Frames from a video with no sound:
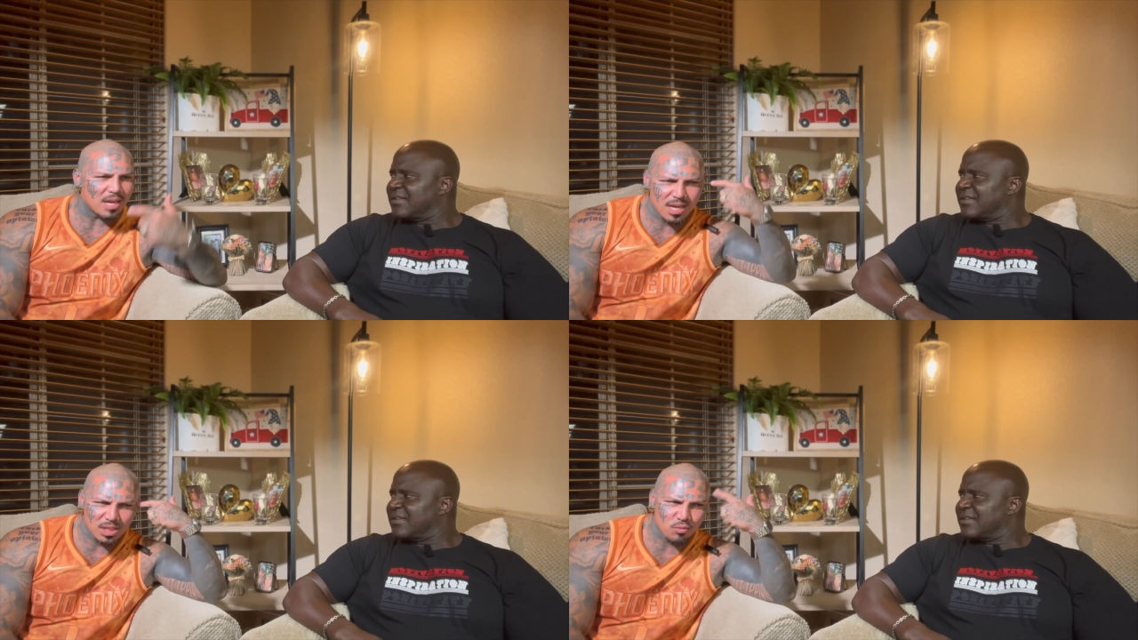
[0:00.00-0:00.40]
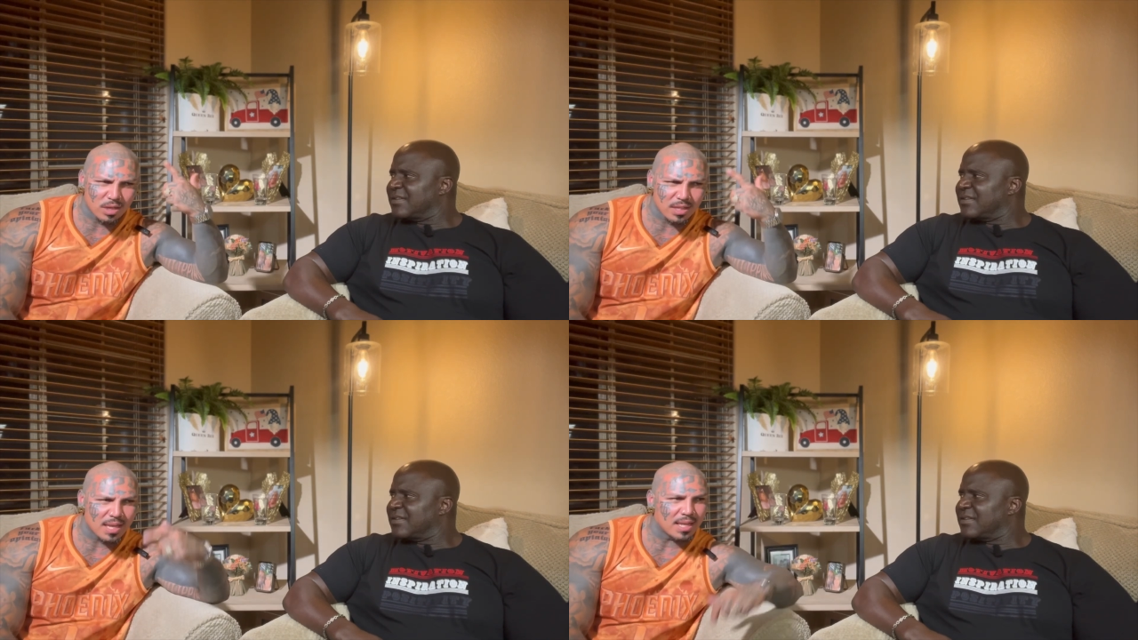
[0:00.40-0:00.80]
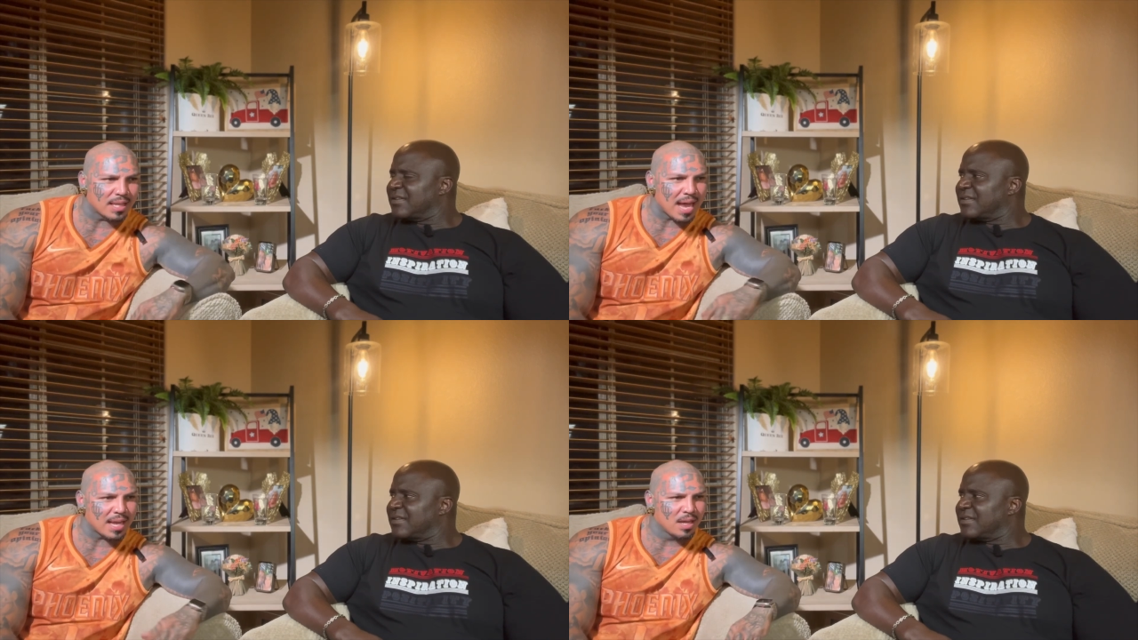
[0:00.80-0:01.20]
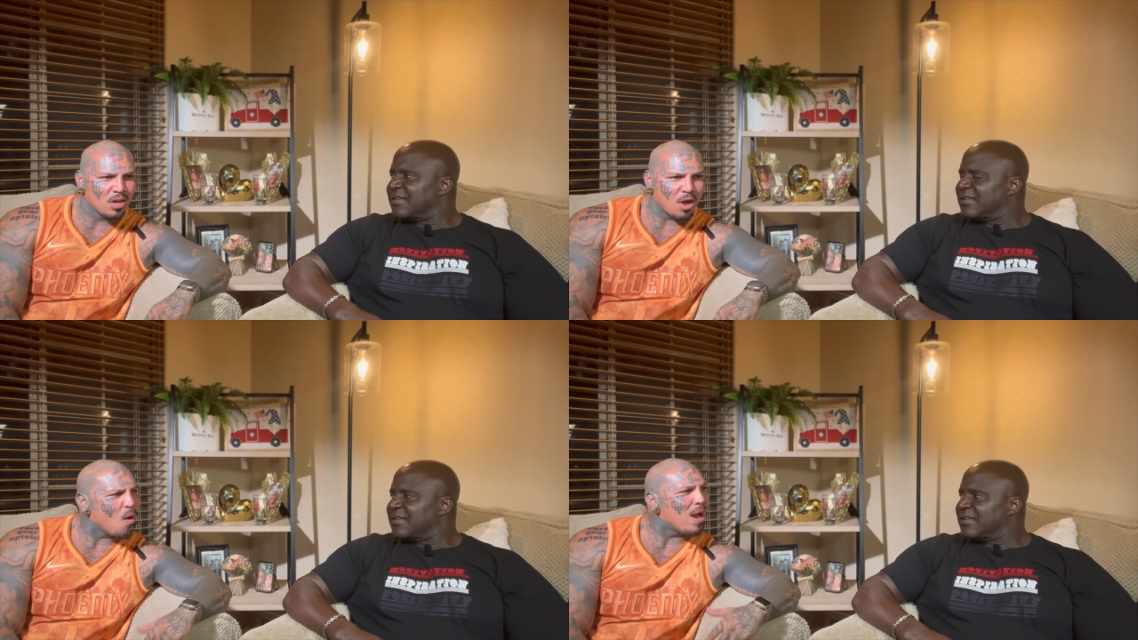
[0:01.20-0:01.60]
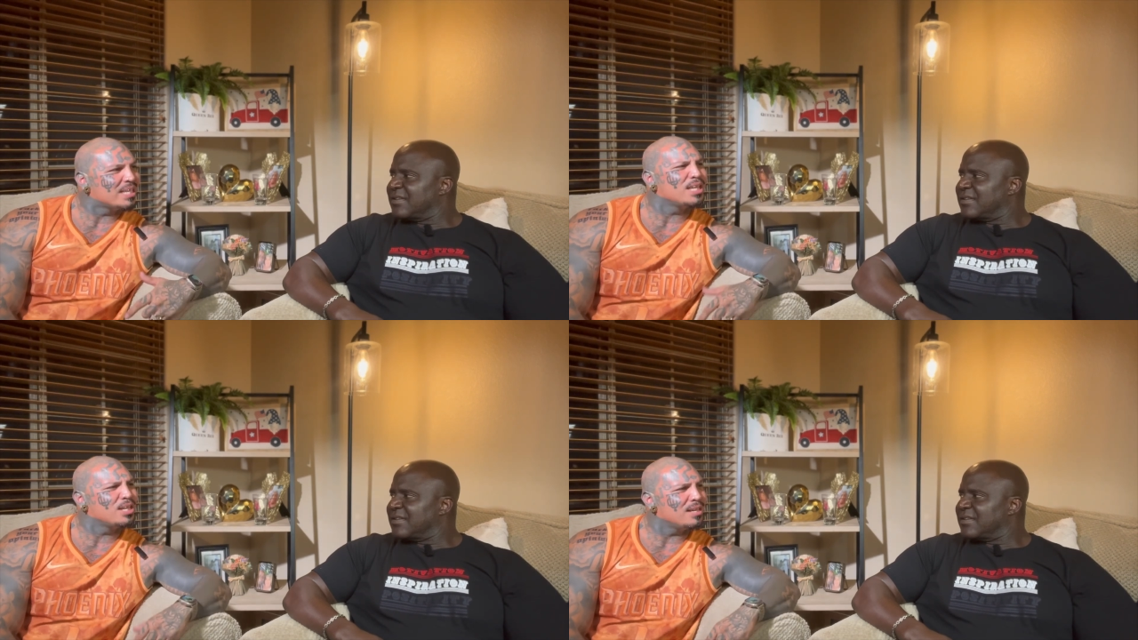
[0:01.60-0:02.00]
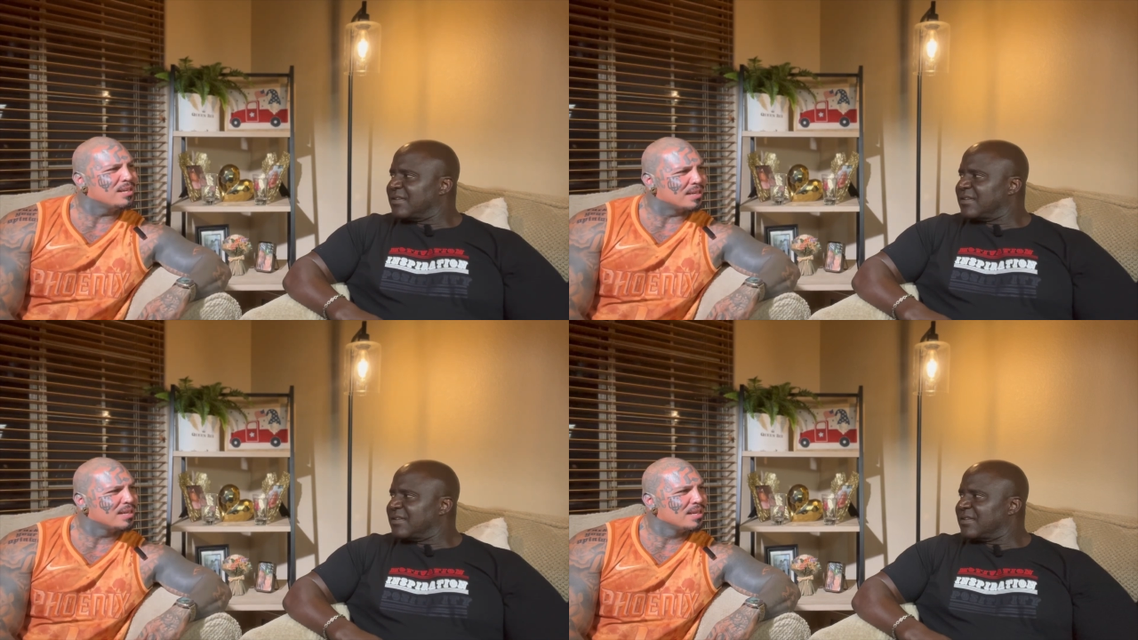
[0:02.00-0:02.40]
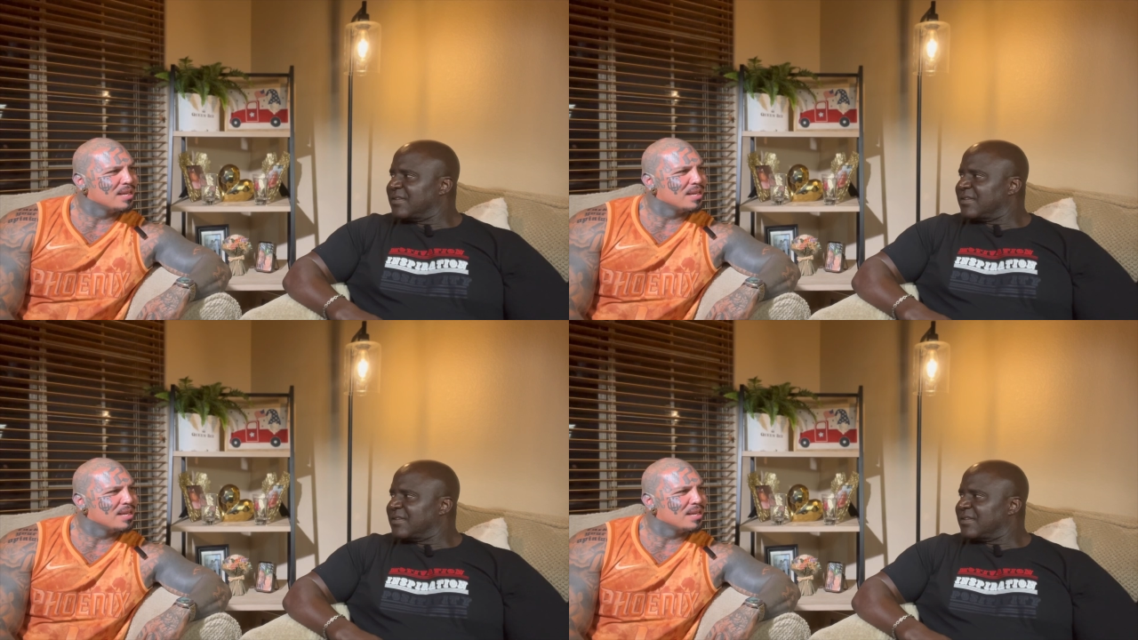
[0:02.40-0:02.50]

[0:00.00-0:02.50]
Speaker 1: us we're thinking like oh i did good